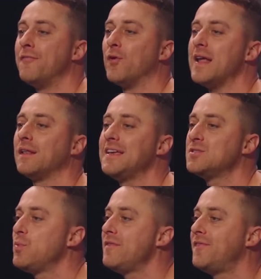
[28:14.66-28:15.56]
for at
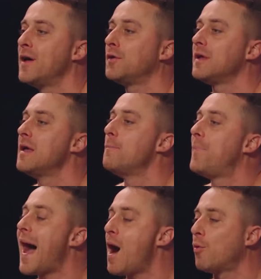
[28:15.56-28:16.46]
least we felt
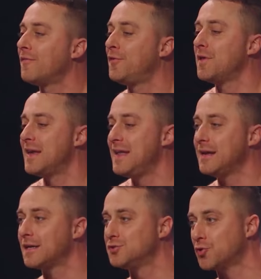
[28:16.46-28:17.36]
powerful and
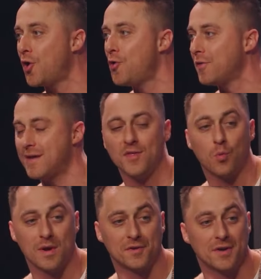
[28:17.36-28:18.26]
in control in
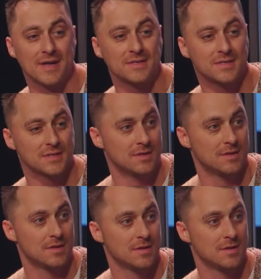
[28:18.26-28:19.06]
the wilderness.